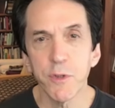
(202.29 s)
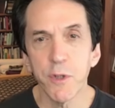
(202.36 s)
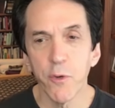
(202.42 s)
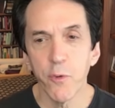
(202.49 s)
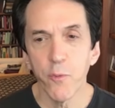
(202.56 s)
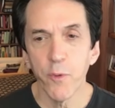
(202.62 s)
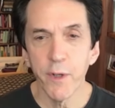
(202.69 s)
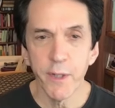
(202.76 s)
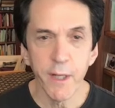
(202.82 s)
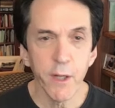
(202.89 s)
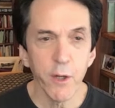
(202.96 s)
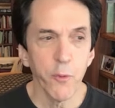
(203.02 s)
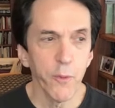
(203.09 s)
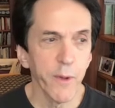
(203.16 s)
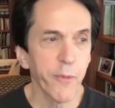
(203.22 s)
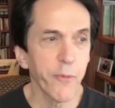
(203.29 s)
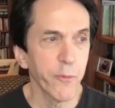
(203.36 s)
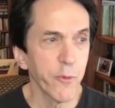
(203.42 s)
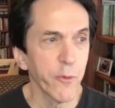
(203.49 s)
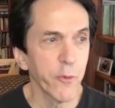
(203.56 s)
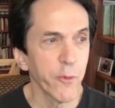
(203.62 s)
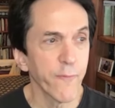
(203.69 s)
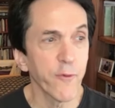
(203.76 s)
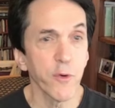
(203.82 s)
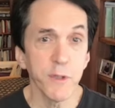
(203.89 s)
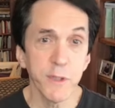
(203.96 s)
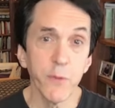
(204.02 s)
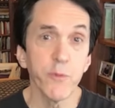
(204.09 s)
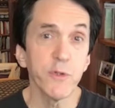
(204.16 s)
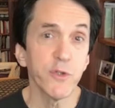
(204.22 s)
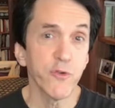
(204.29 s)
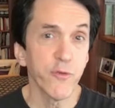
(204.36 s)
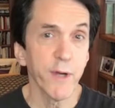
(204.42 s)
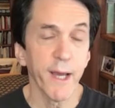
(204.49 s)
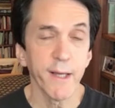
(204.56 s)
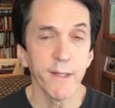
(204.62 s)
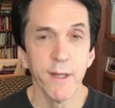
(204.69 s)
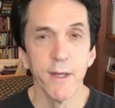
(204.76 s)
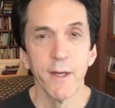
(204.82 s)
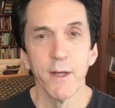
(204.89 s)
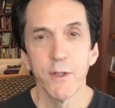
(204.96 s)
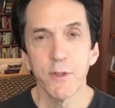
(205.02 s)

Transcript: So what Nico went through, of course, he was tricked.